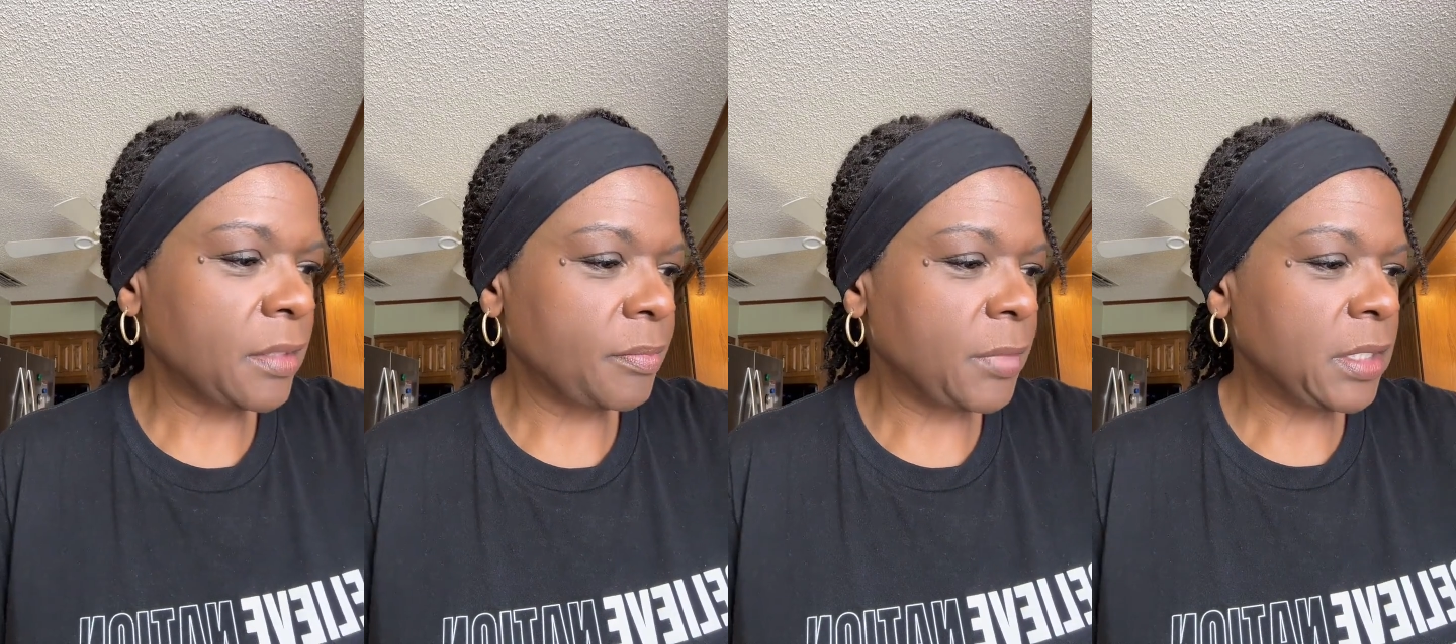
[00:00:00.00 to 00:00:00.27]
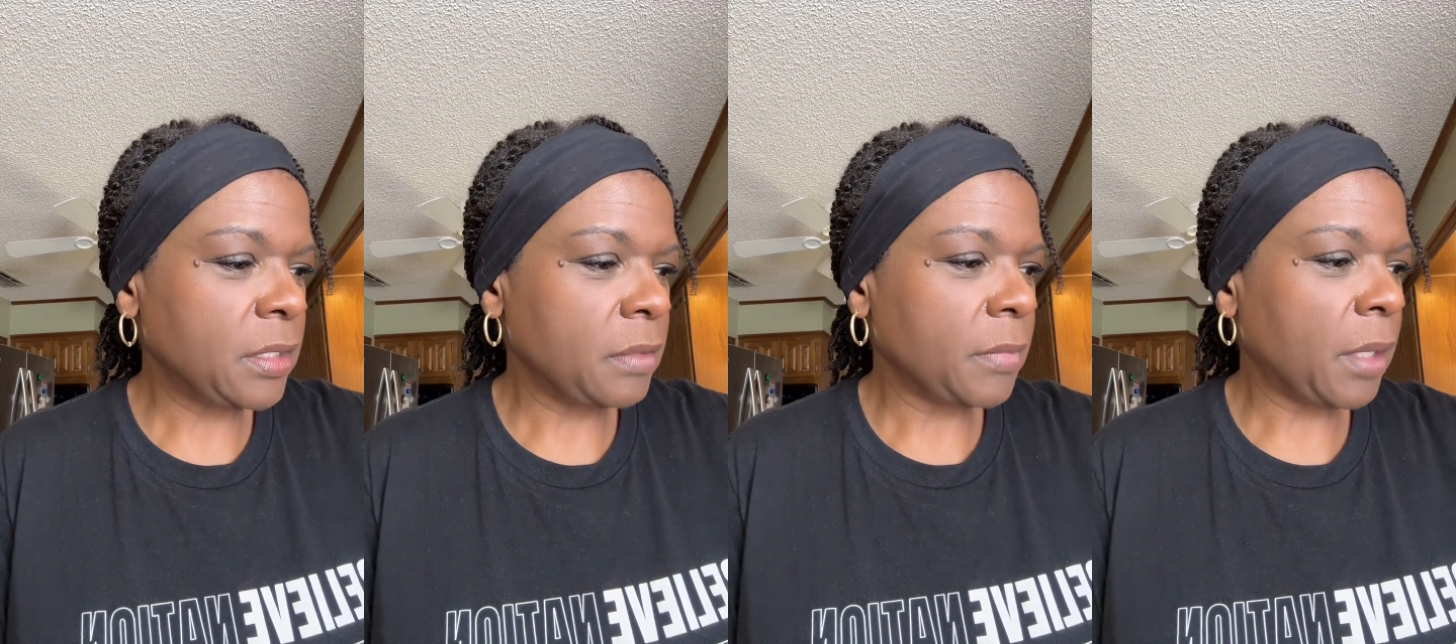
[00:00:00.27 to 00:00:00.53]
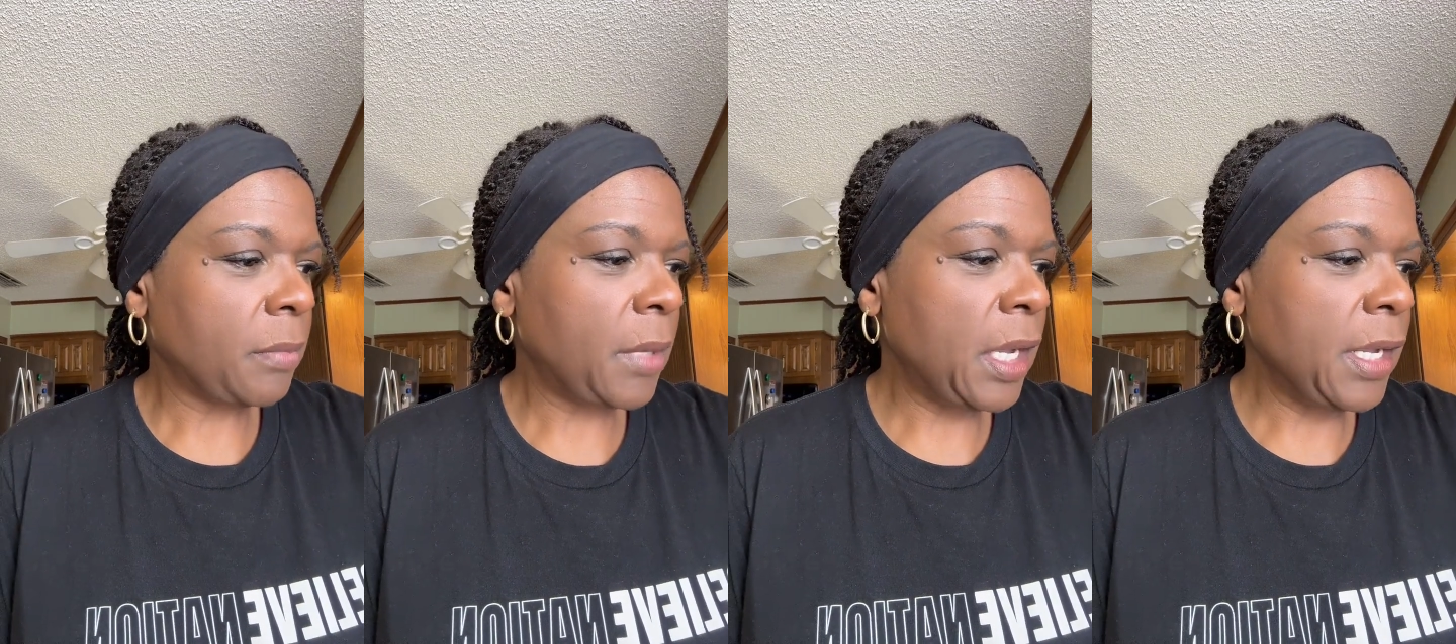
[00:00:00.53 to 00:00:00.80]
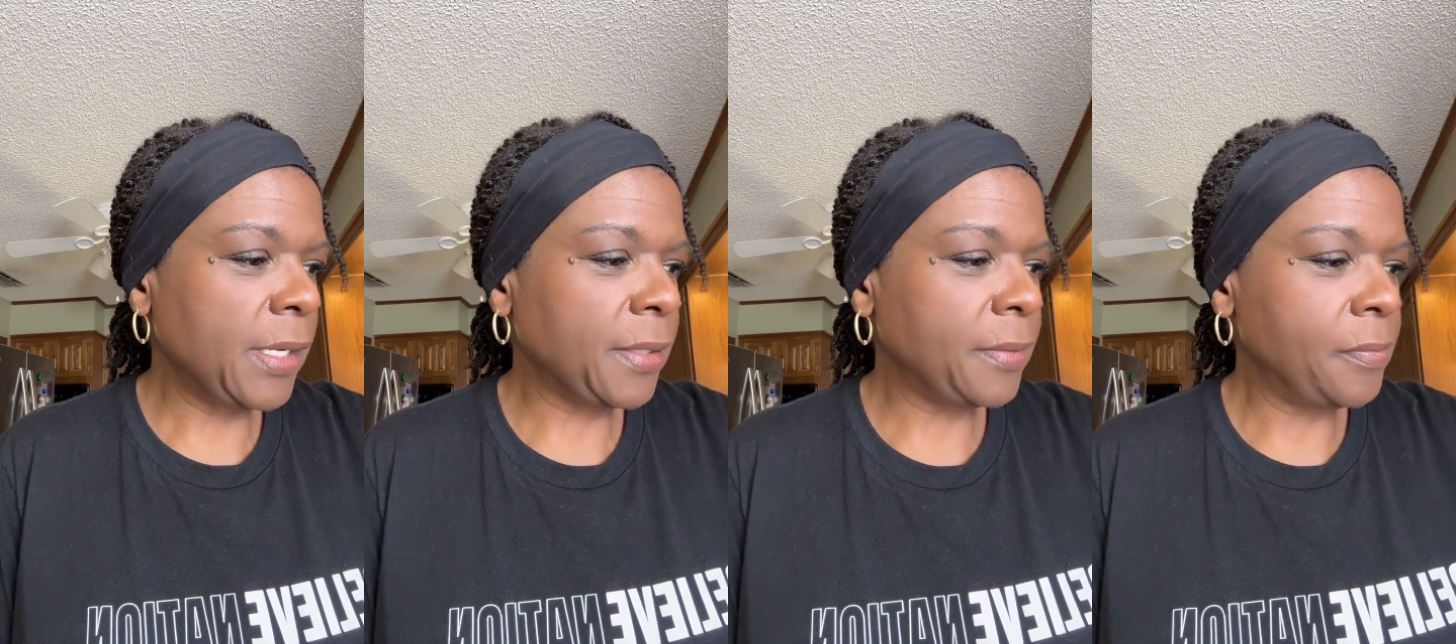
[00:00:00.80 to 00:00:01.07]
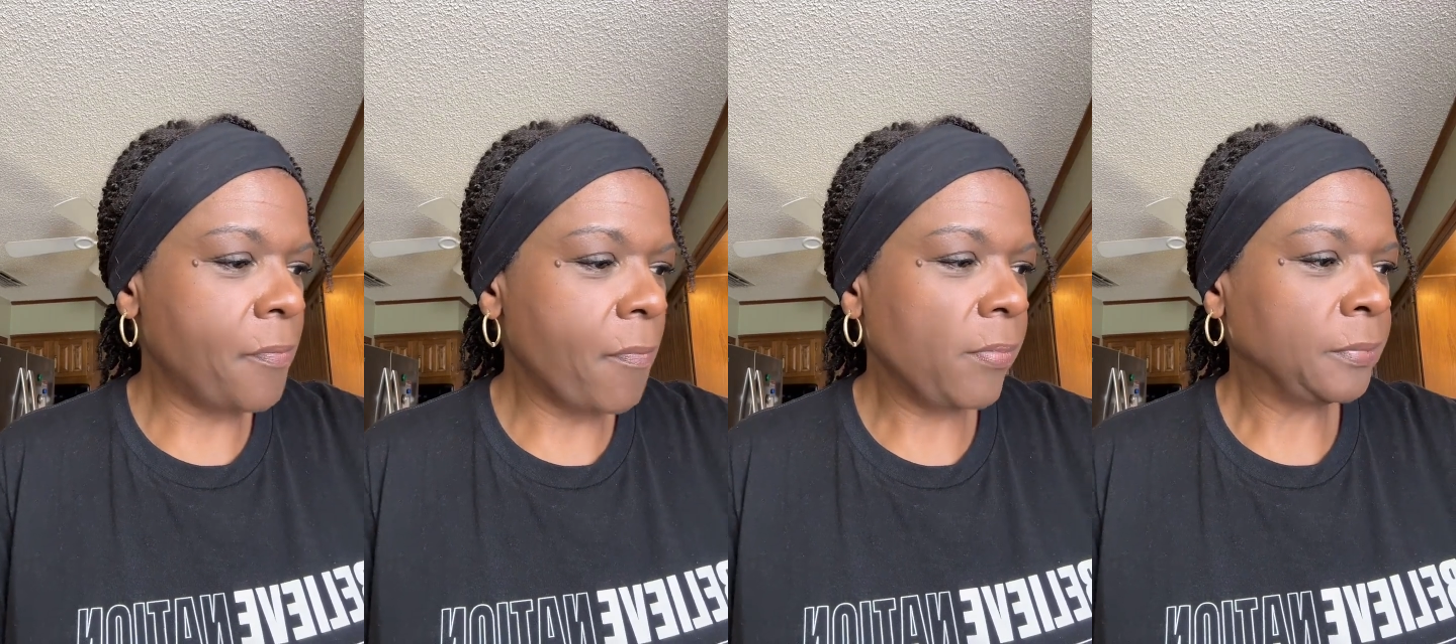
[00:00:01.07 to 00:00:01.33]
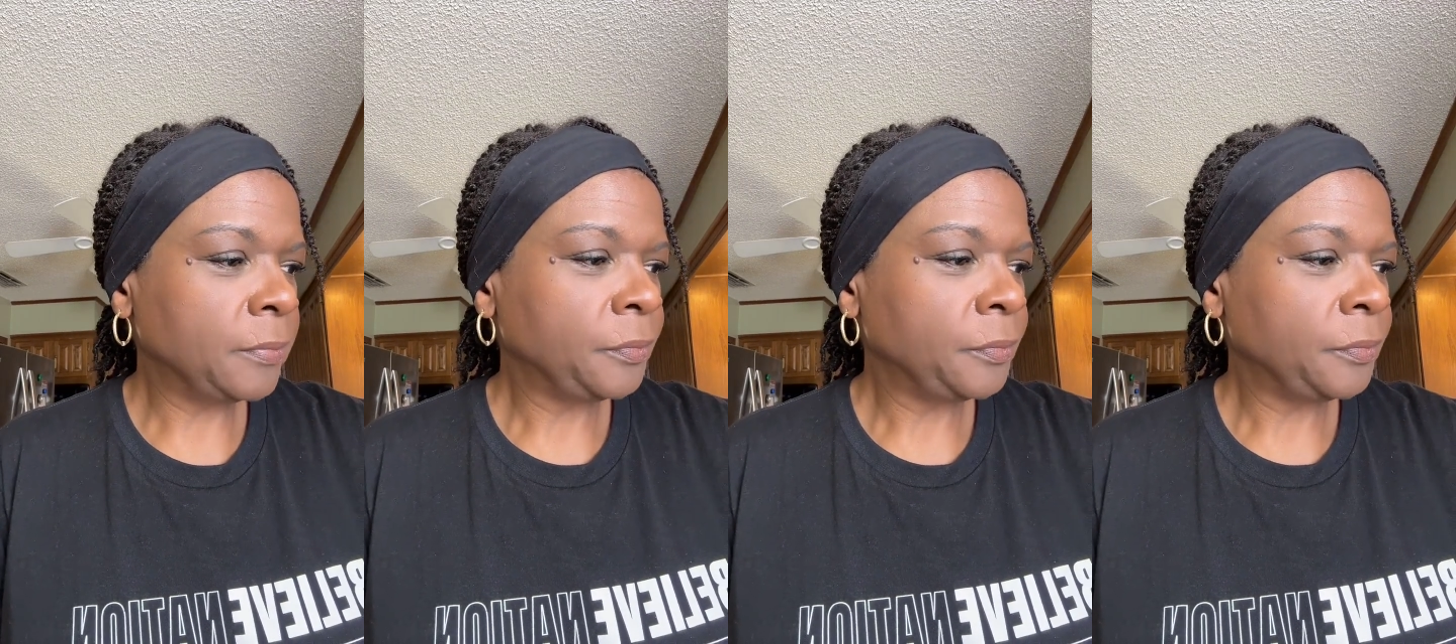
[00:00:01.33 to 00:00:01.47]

to missing my mom,